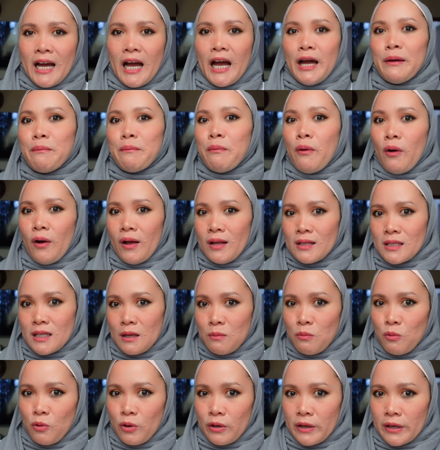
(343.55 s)
I boil
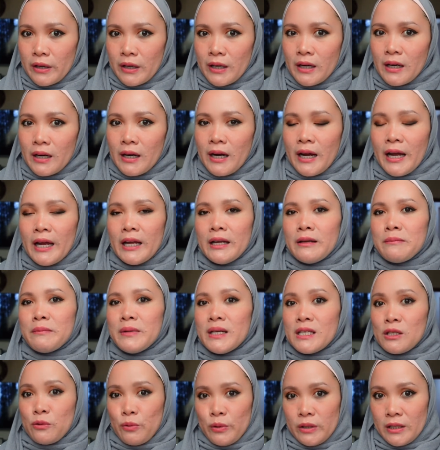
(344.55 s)
some water and
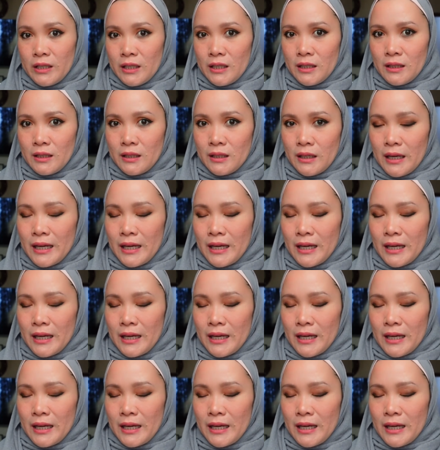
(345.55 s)
mix with it,